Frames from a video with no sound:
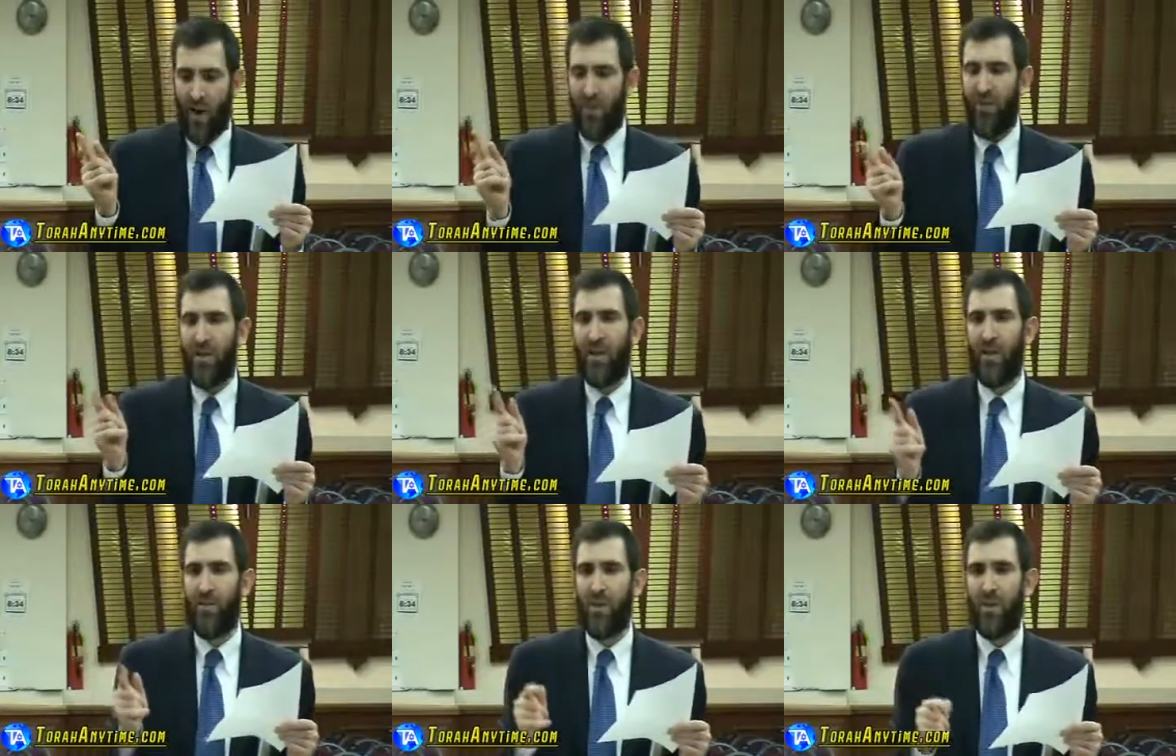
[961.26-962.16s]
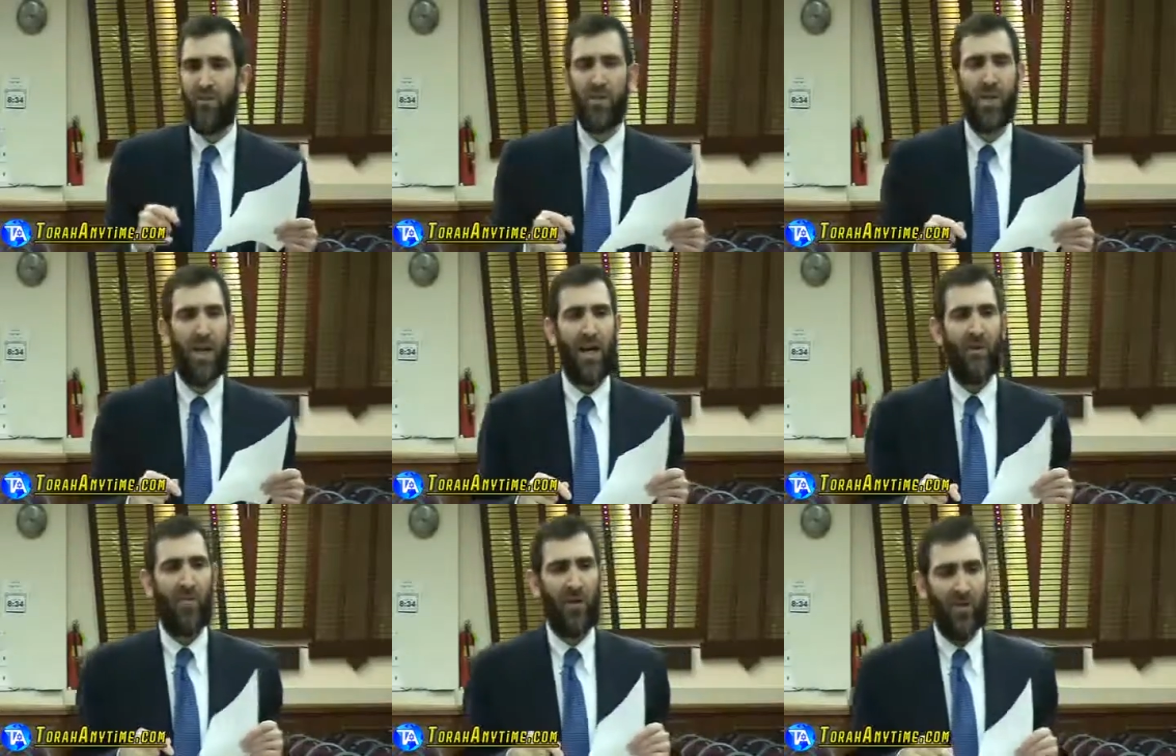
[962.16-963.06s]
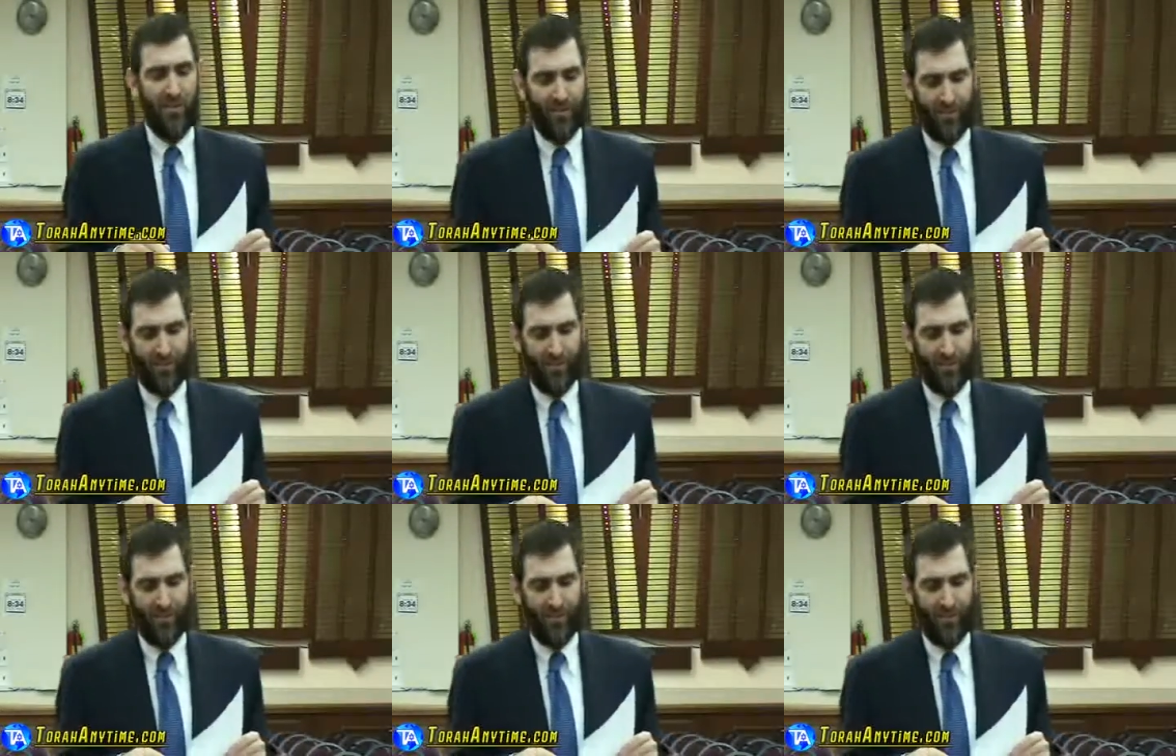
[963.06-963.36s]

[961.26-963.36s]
Rather than Hillel becomes angry.